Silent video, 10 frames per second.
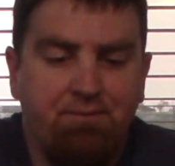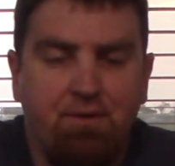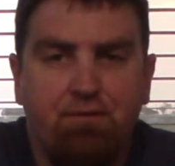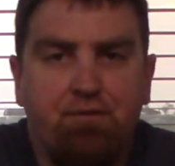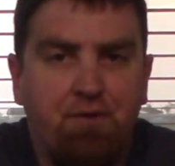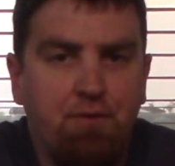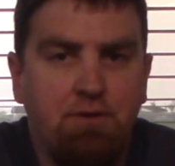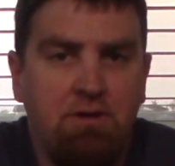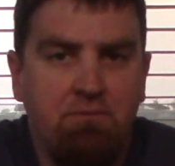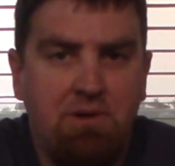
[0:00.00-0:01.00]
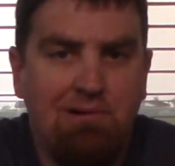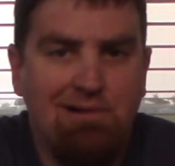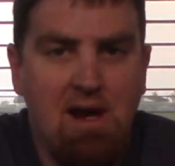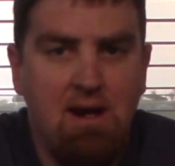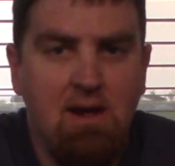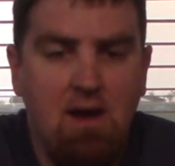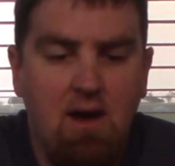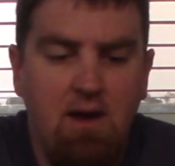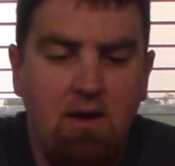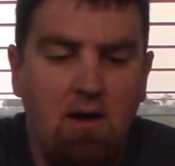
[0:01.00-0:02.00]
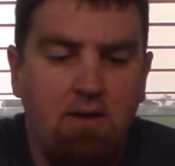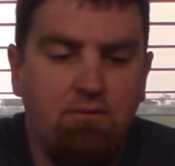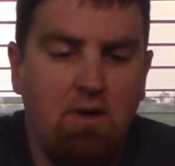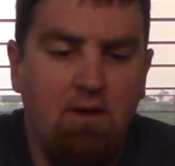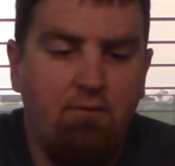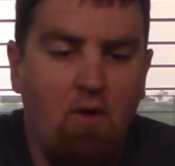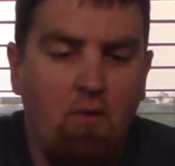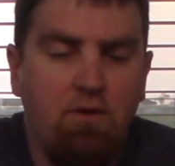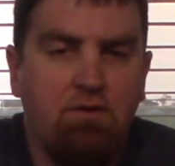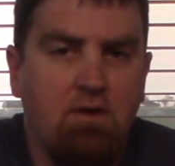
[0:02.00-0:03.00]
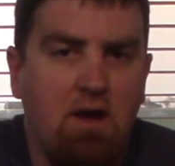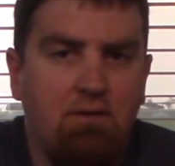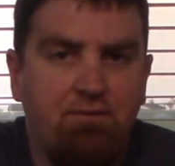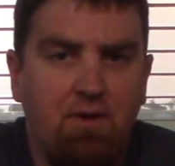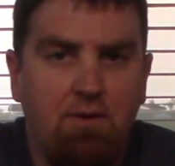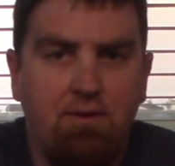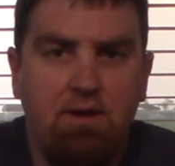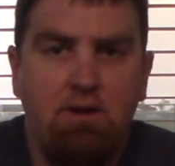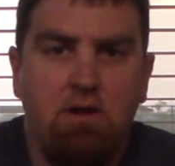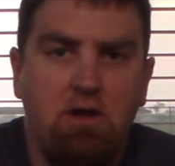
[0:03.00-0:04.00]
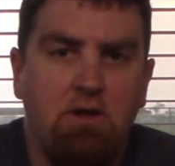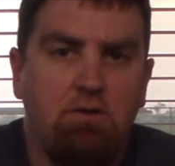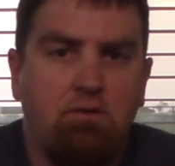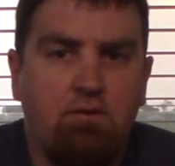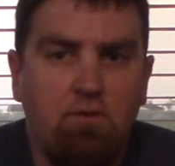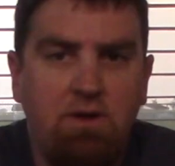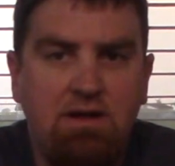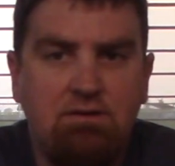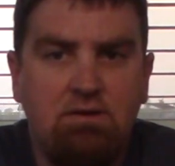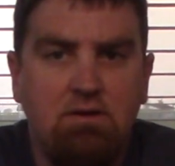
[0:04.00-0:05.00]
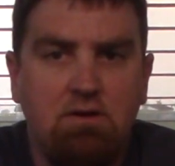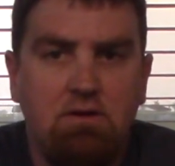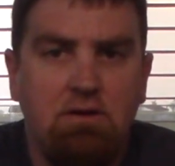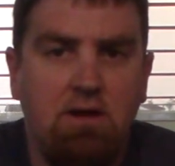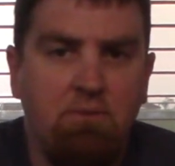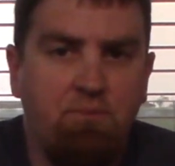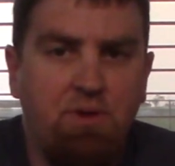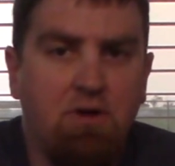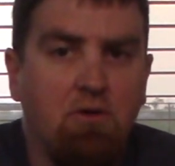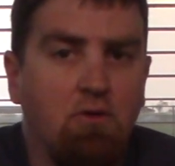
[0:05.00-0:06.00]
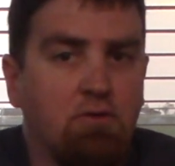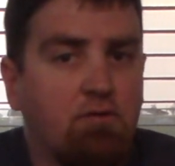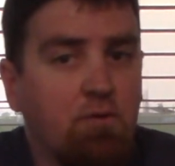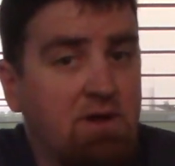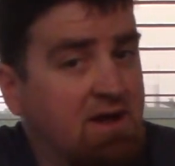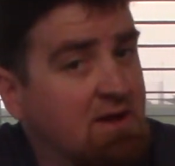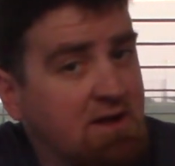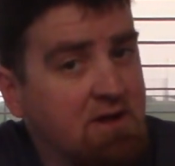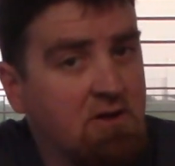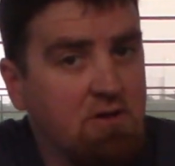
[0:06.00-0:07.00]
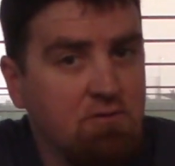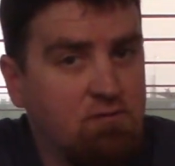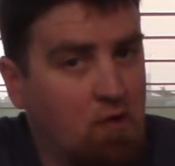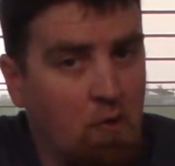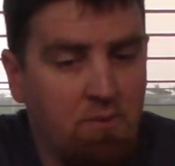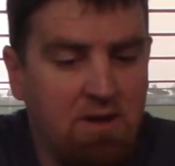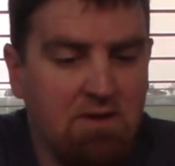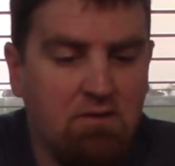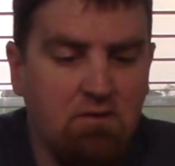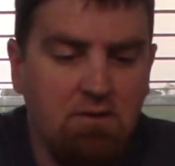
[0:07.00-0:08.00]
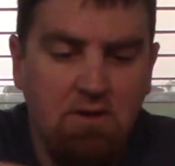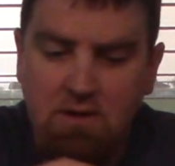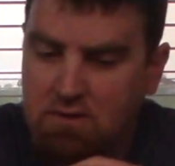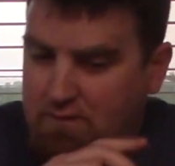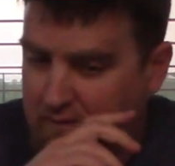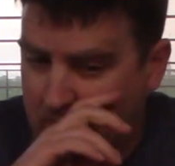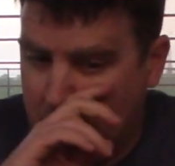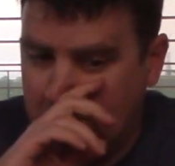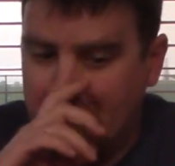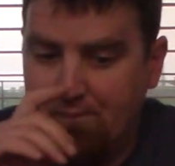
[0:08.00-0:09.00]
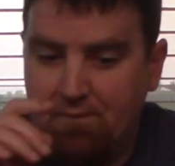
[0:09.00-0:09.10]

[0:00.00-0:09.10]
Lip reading: fruit in beer kind of guy. I've always kind of felt that sweet and beer or sweet and liquor don't mix. So